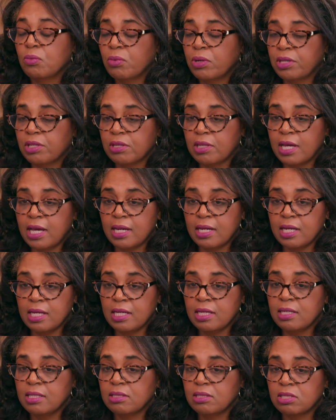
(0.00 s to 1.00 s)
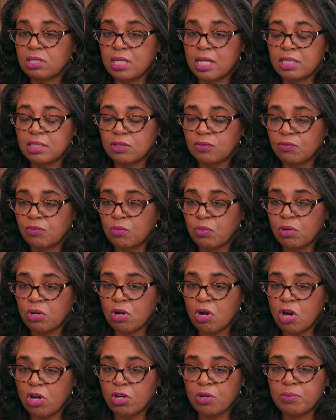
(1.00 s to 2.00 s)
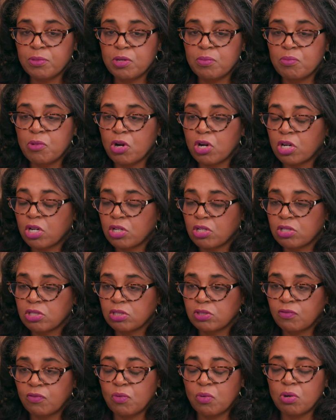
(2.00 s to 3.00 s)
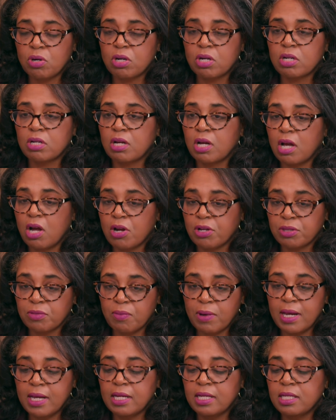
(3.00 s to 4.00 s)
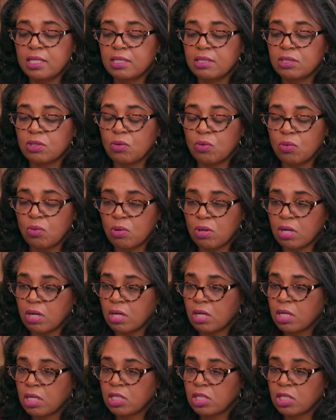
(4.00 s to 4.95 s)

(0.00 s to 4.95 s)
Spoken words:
whether that is tests for autoimmune markers for arthritis or